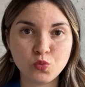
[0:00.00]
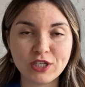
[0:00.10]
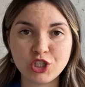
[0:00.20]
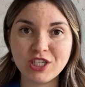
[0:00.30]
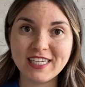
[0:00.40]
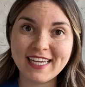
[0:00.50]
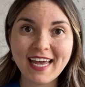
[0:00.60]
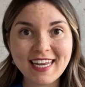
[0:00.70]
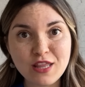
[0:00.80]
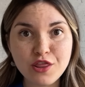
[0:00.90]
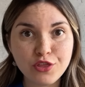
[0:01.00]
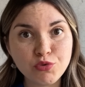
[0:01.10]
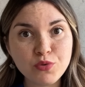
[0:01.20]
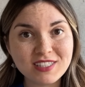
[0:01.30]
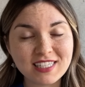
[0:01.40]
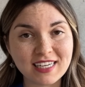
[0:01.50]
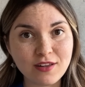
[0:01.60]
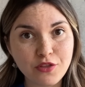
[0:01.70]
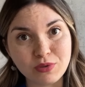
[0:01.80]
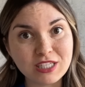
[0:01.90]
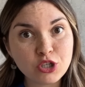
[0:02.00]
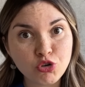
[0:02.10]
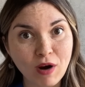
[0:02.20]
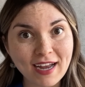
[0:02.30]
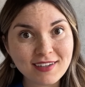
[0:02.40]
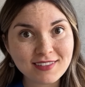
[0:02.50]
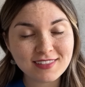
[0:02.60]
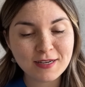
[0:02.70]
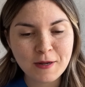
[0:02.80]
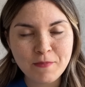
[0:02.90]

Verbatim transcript: which get in through the skin through little cracks